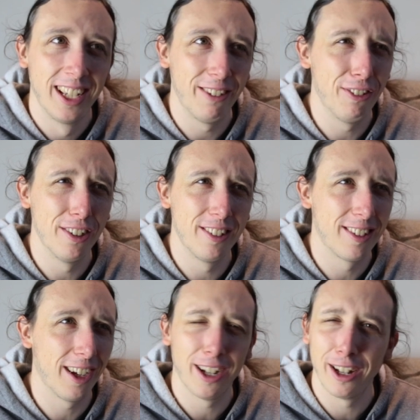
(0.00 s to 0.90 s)
It
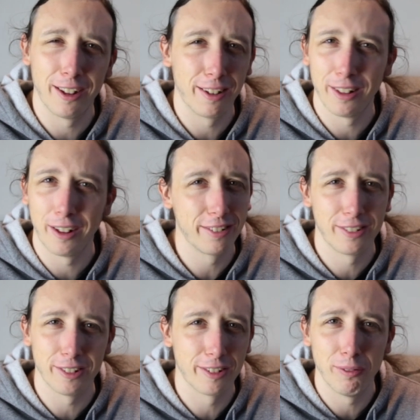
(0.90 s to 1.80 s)
was just